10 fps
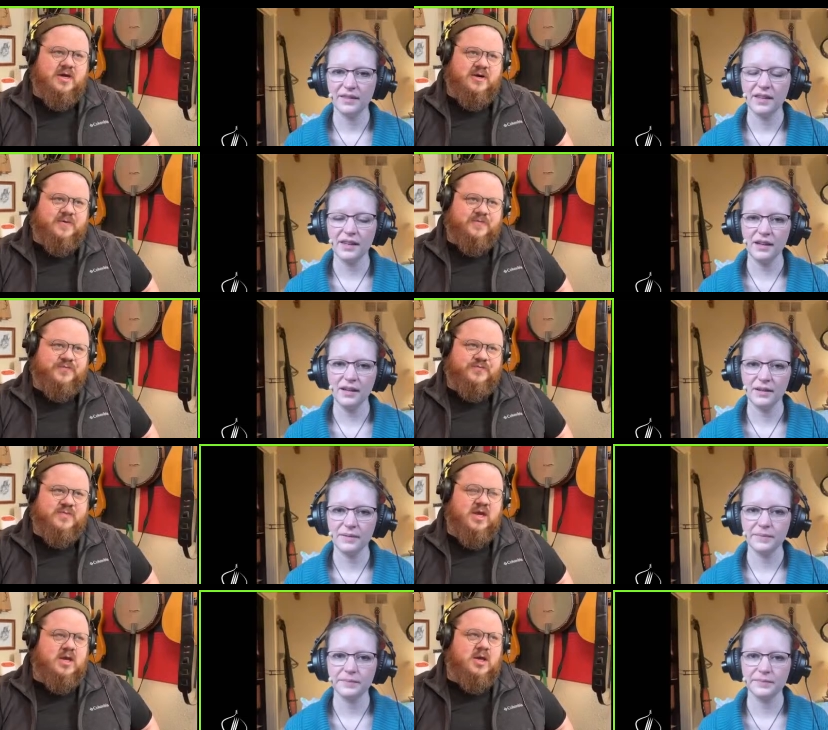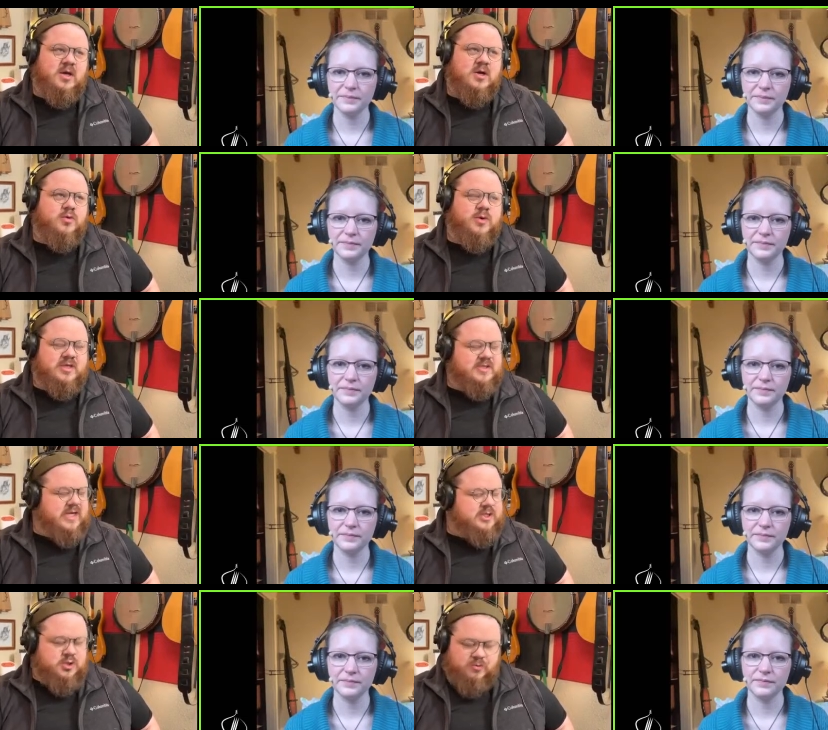Speaker 1: um Yeah. When the
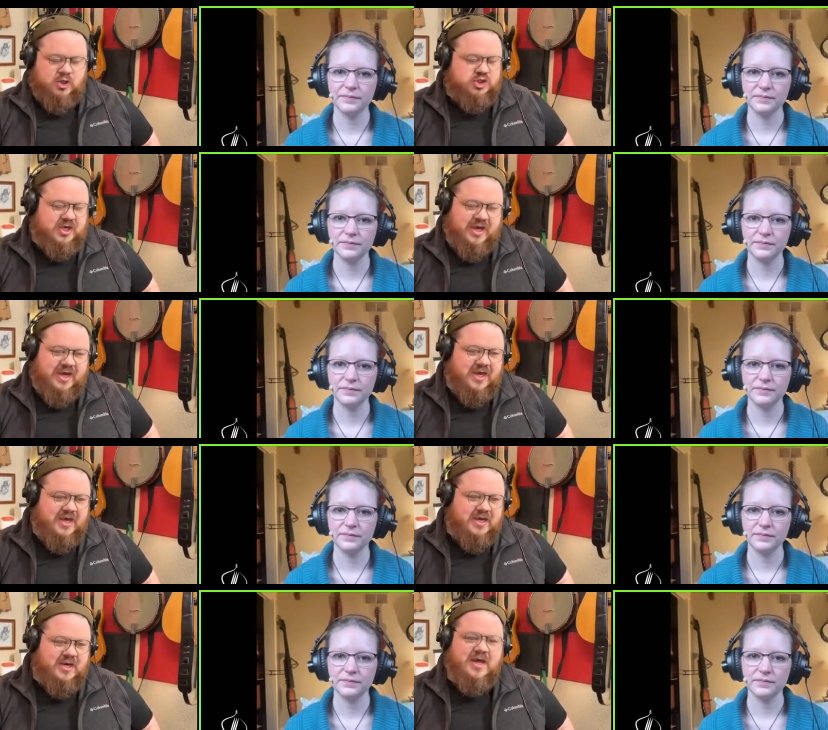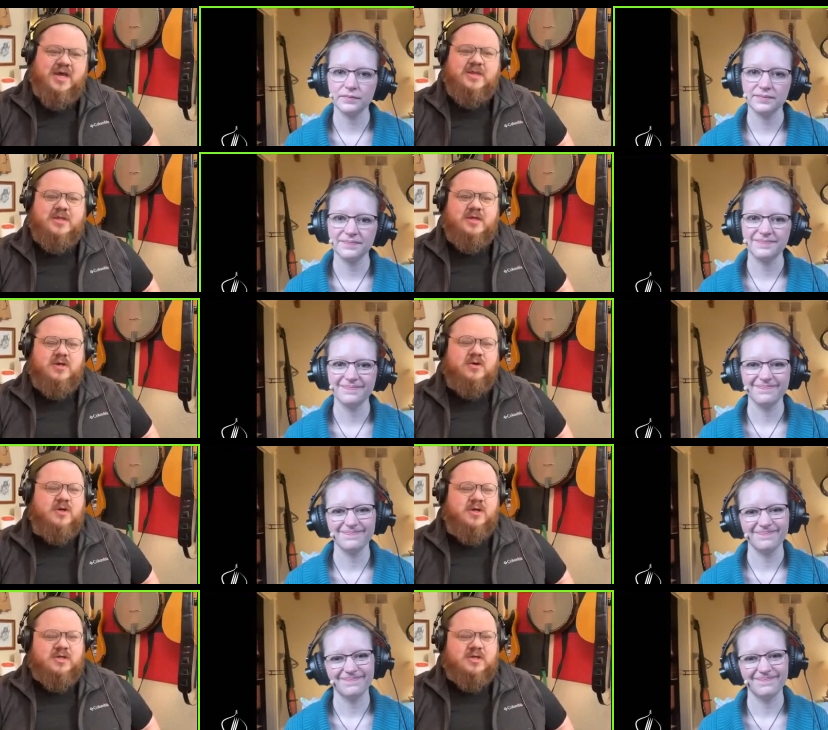Saints Go Marching In and the little